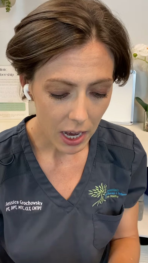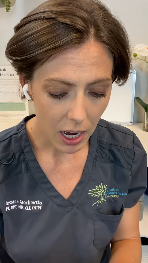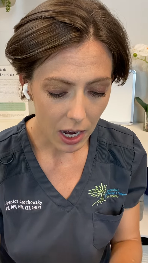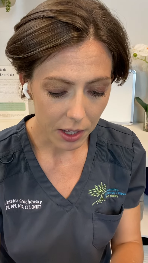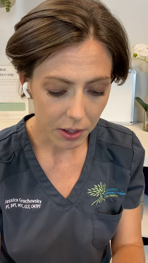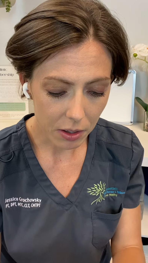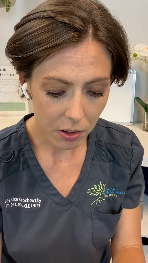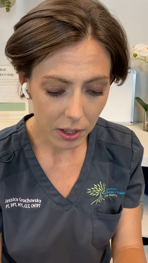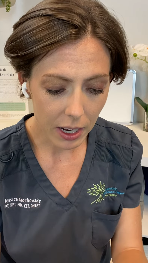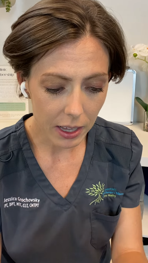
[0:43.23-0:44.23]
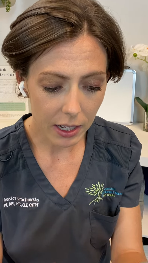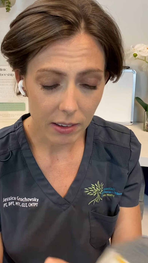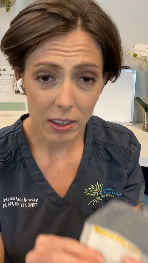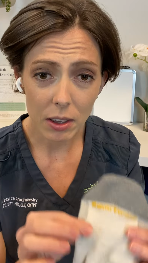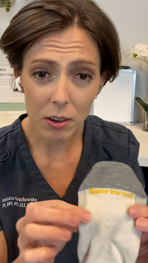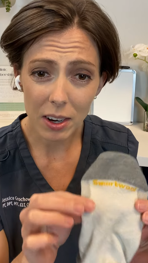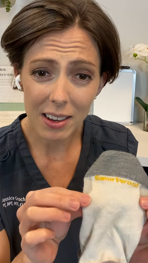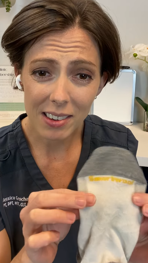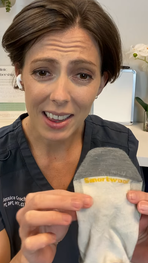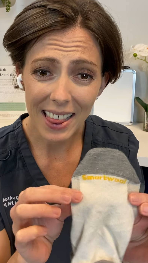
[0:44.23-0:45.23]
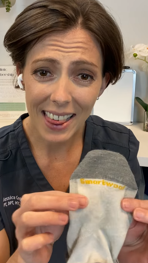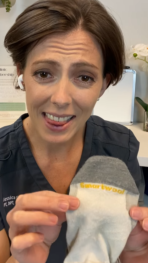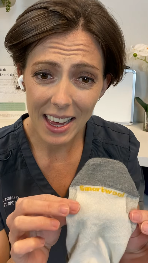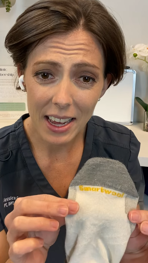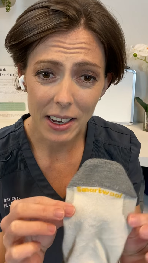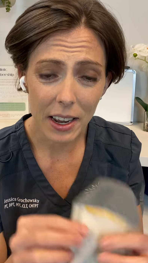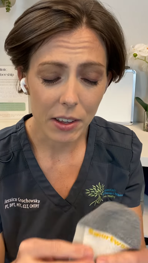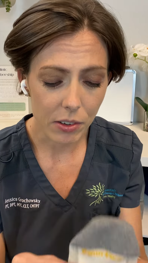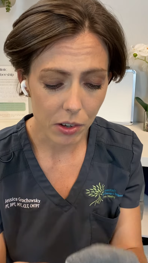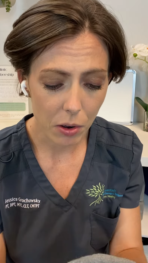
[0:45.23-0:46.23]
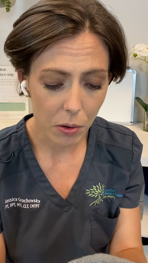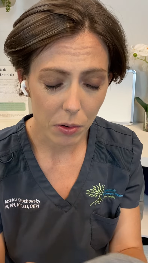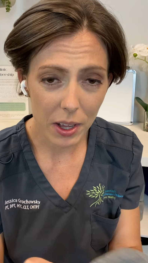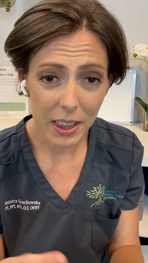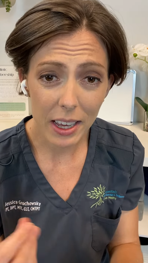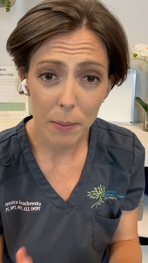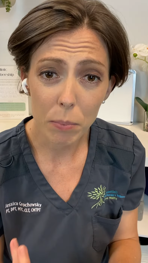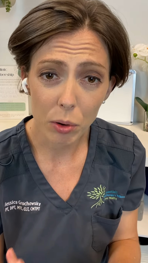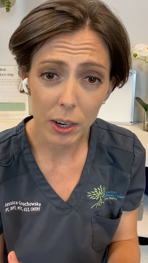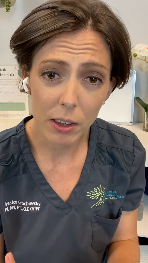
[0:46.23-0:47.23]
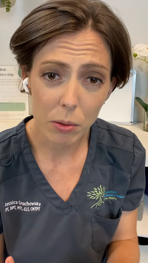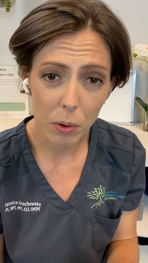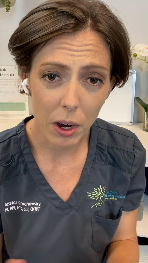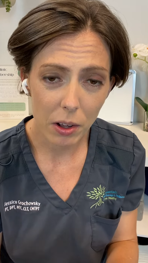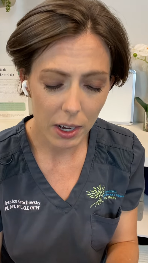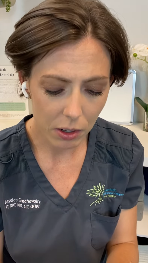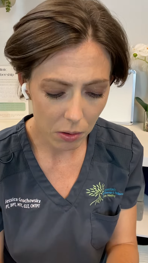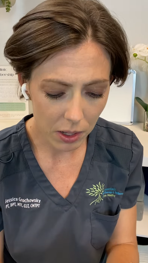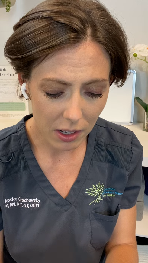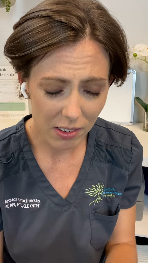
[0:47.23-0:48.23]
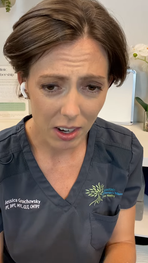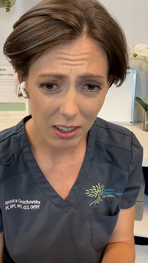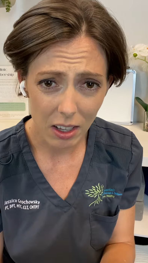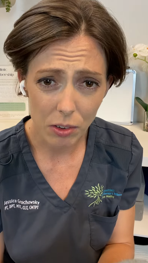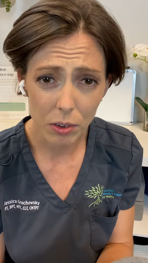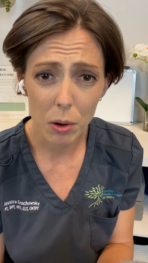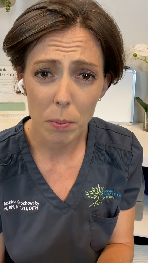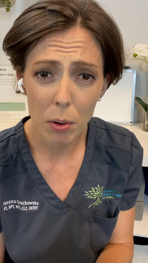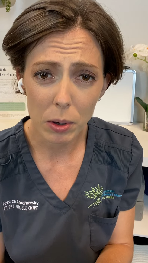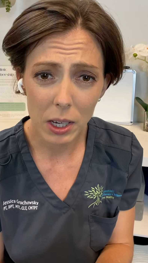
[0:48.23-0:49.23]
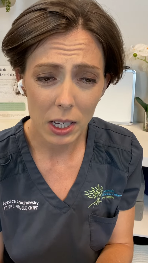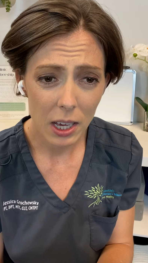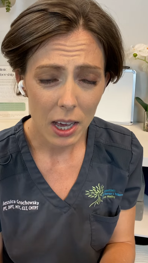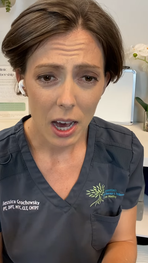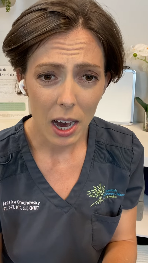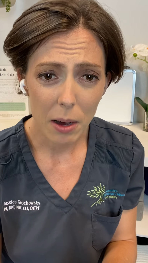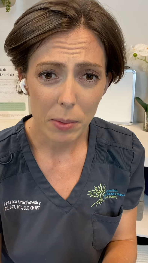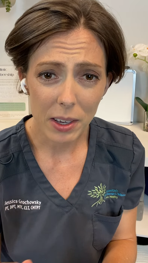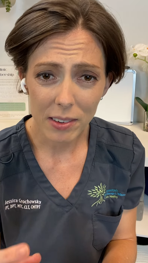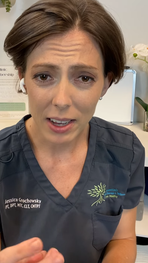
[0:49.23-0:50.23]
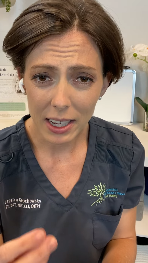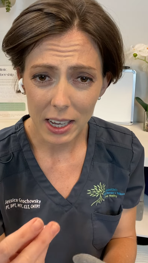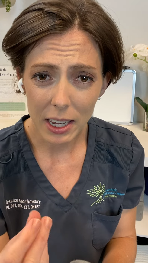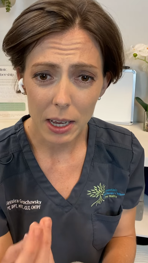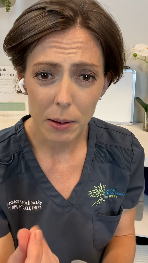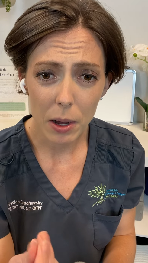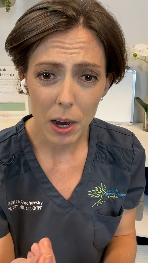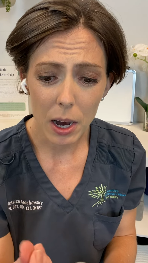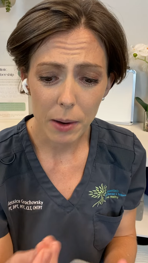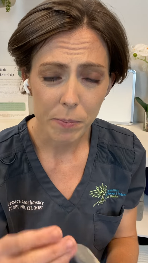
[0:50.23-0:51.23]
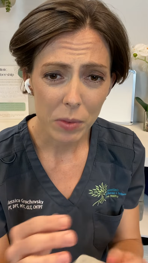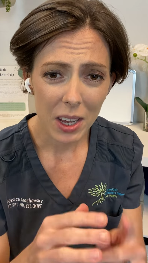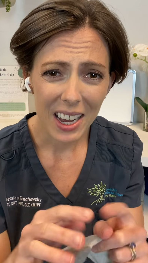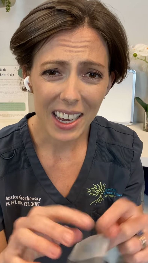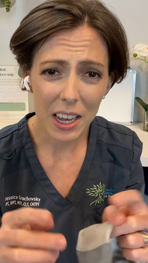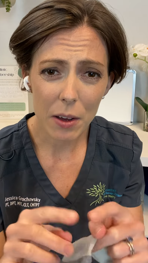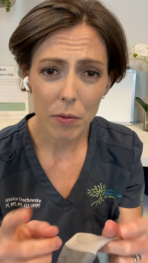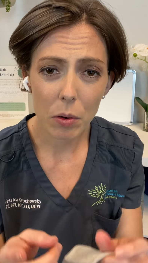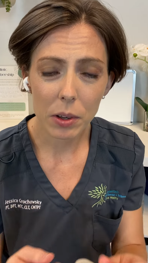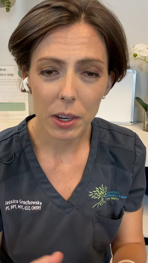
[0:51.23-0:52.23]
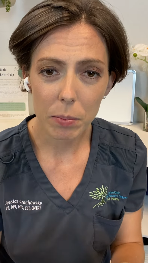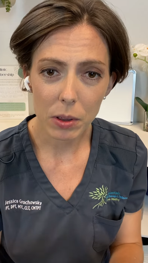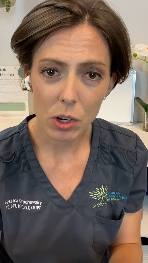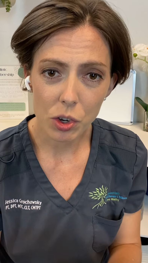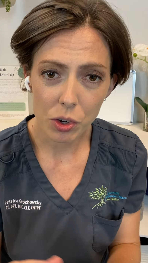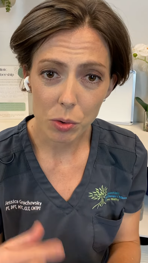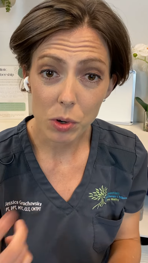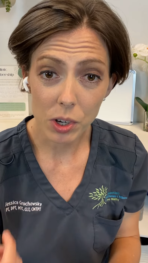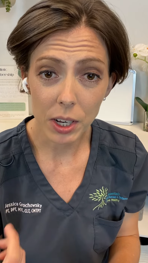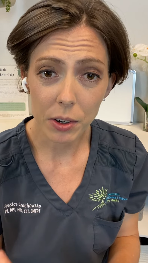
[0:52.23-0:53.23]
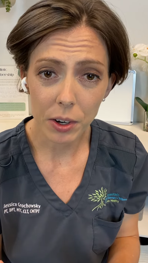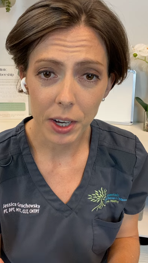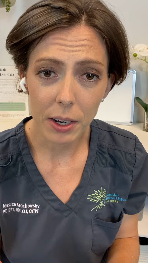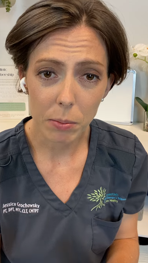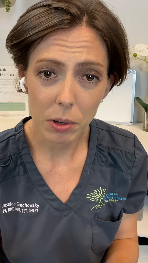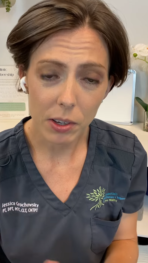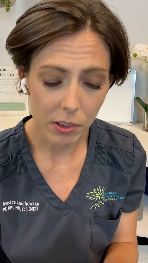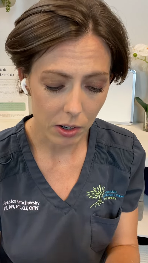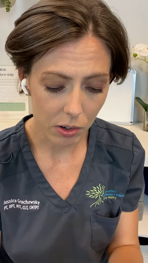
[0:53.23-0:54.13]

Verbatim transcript: Uh, the other thing I like is that they're nice and thin and so they can breathe well. I don't like a sock that's real bulky um, because that can get, uh, it can get folded up in the shoe which can create a blister.